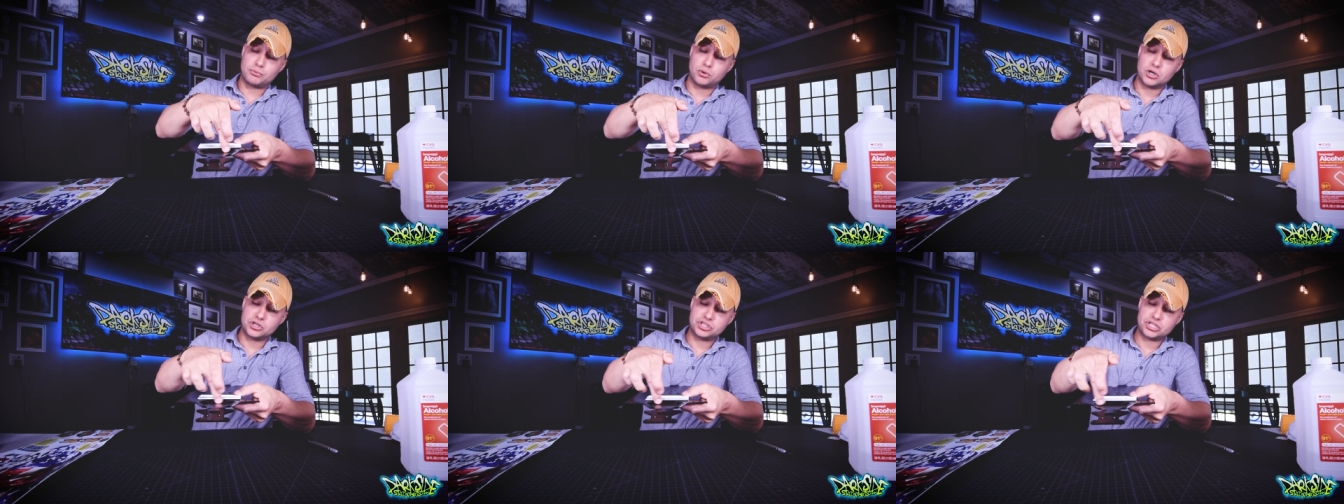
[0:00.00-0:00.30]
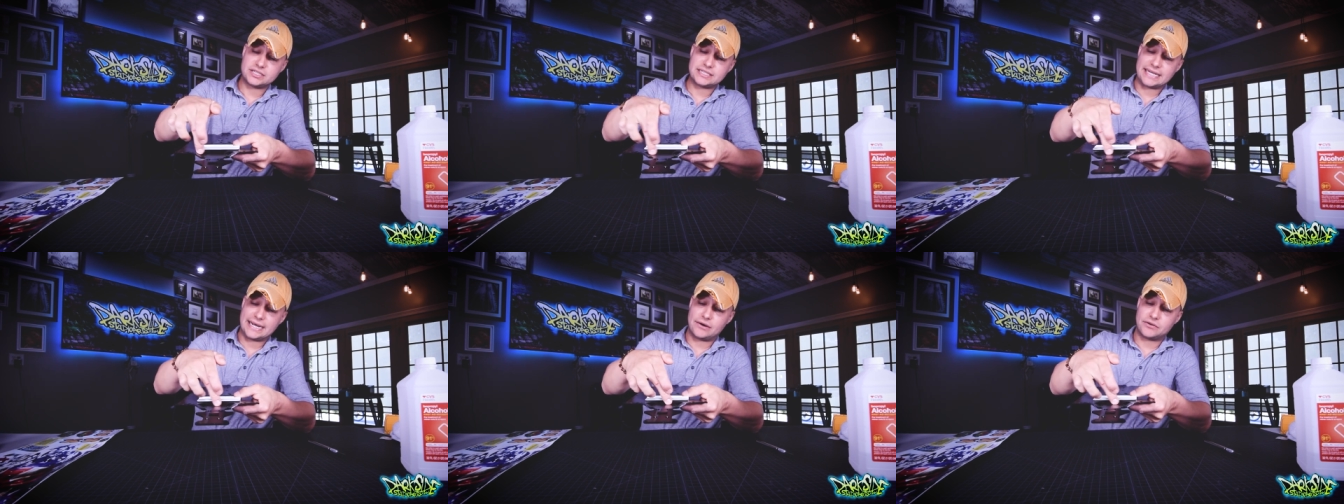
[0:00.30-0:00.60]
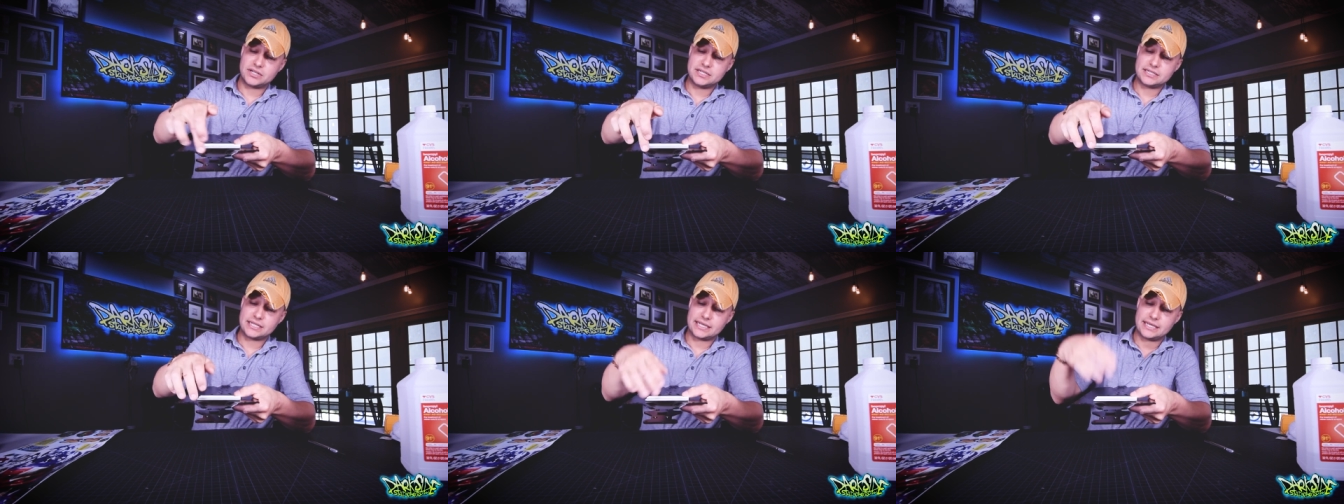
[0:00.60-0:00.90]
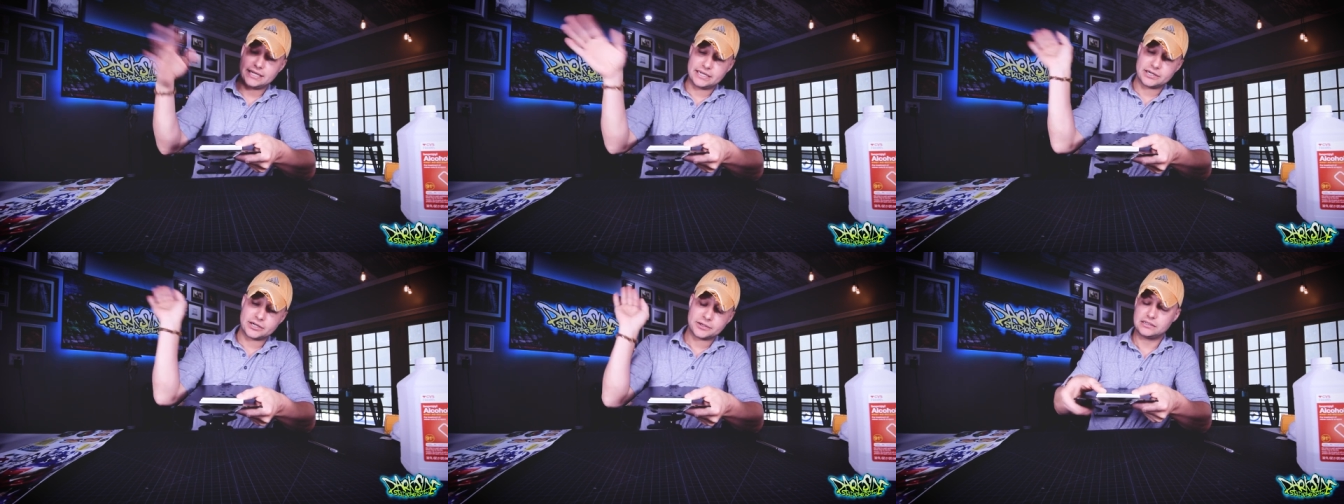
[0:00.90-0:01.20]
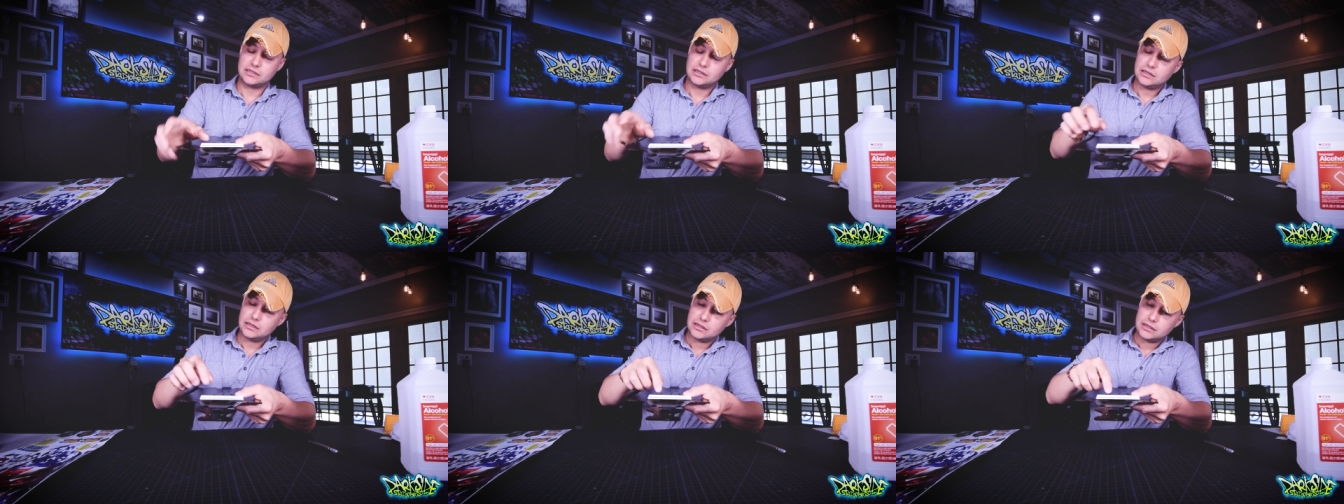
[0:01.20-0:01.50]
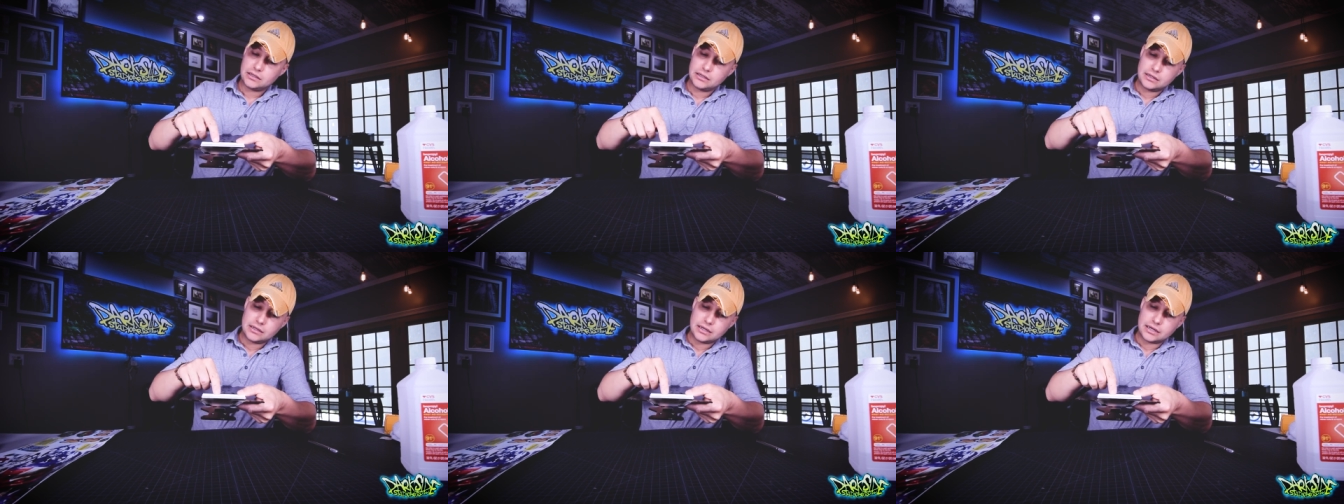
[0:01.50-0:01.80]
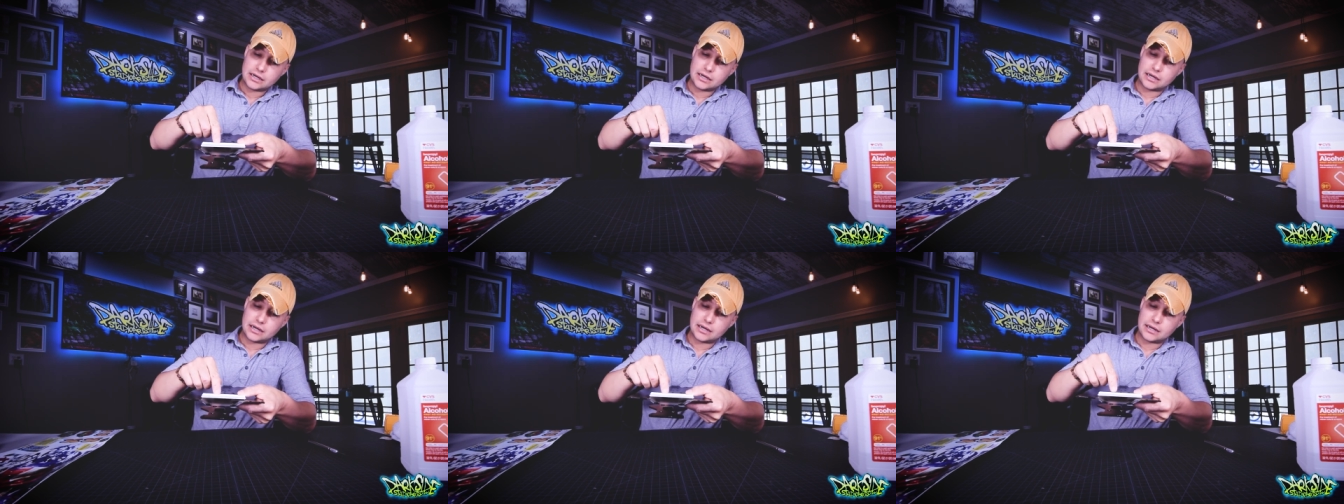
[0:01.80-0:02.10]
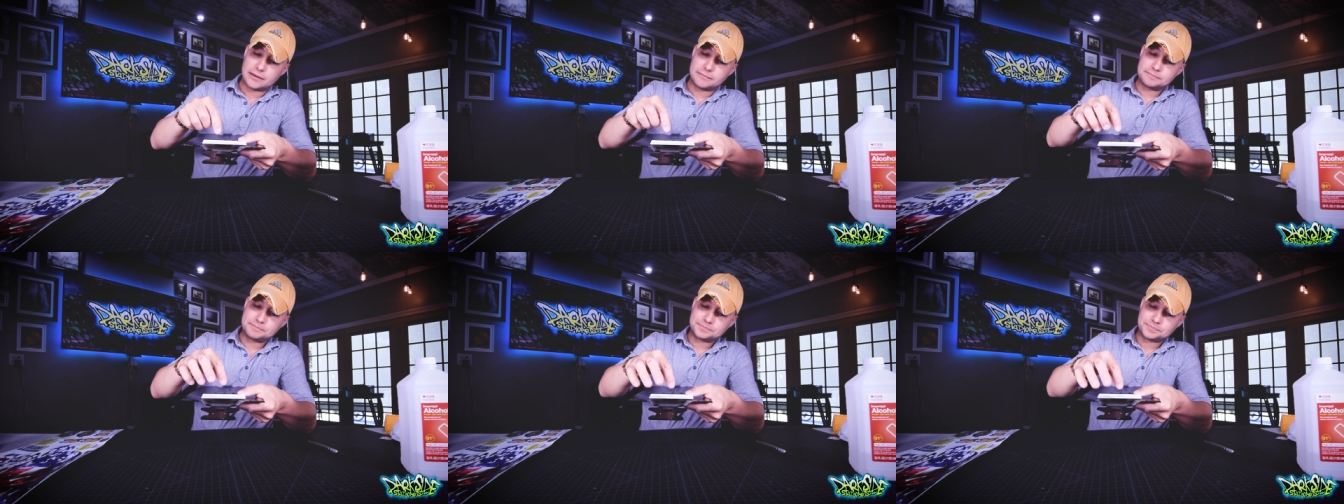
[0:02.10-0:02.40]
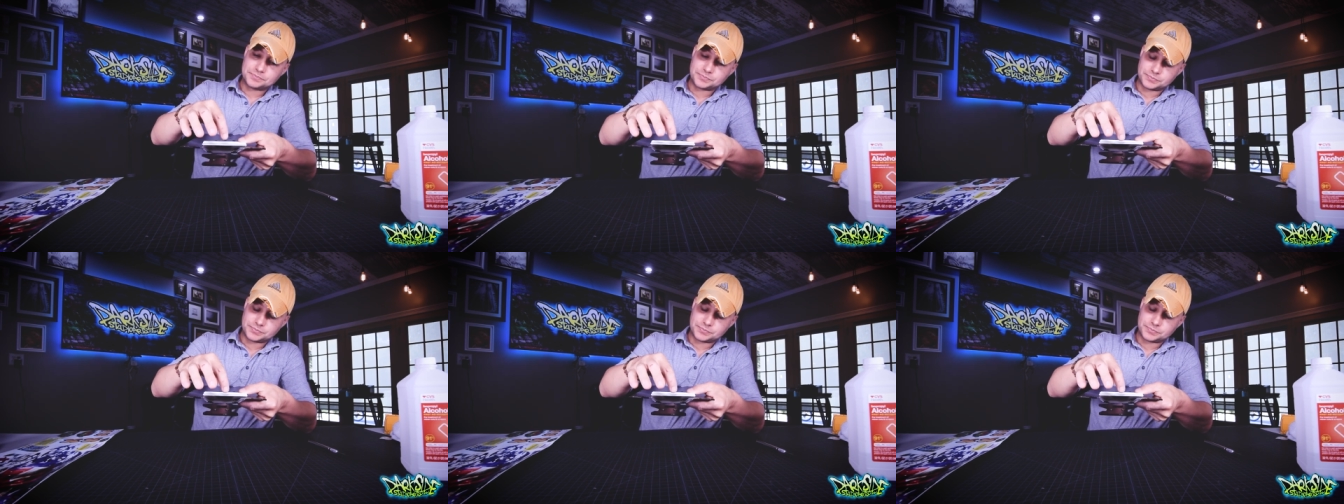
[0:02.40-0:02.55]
to push it down into here, uh,